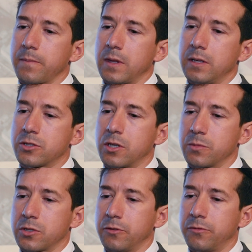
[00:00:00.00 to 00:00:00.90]
in
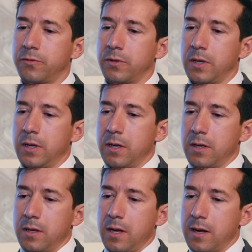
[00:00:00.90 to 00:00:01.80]
terms of
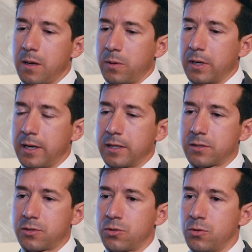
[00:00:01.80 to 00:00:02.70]
enabling
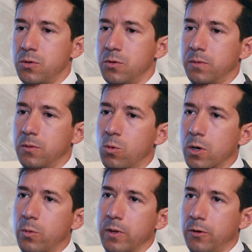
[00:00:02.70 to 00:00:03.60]
it to
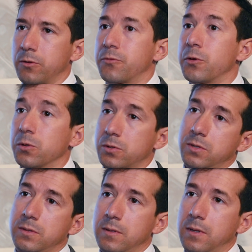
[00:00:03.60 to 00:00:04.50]
work with other
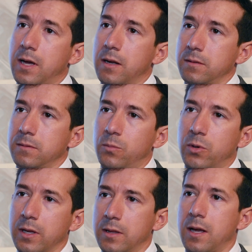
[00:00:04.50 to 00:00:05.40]
fuels that
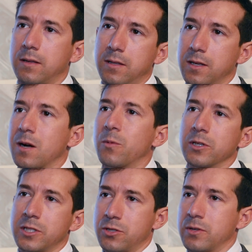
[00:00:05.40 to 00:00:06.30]
bring that
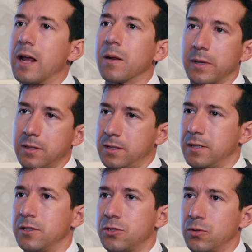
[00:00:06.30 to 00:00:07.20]
decarbonisation element
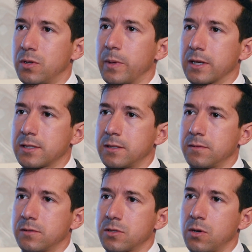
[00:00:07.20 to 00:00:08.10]
into the mix.
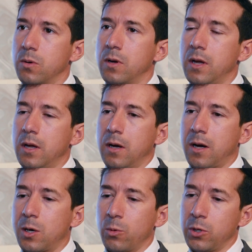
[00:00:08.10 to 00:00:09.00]
So
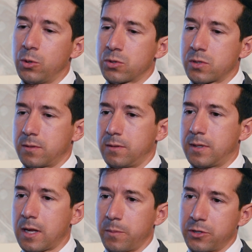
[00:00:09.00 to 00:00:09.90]
how do we use
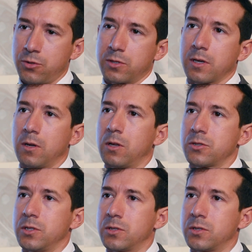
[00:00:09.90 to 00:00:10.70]
that mature technology